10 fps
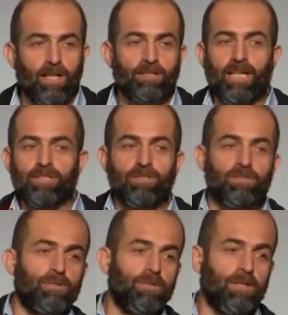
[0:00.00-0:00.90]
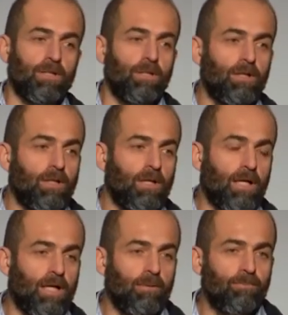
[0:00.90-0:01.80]
attached it to the
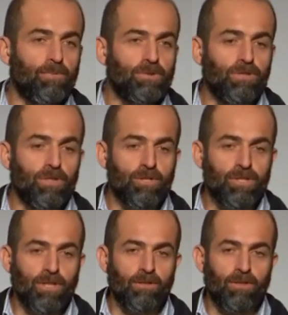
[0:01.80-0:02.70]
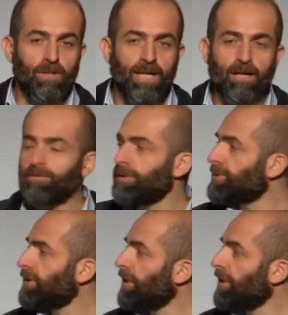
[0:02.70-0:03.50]
machine learning algorithms.